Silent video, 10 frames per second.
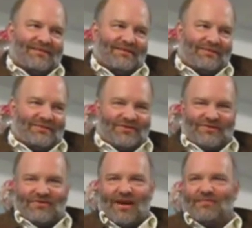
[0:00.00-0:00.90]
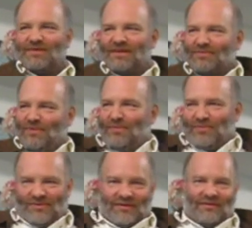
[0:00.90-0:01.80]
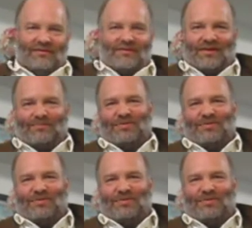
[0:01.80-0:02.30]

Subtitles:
There was just Japanese people all over the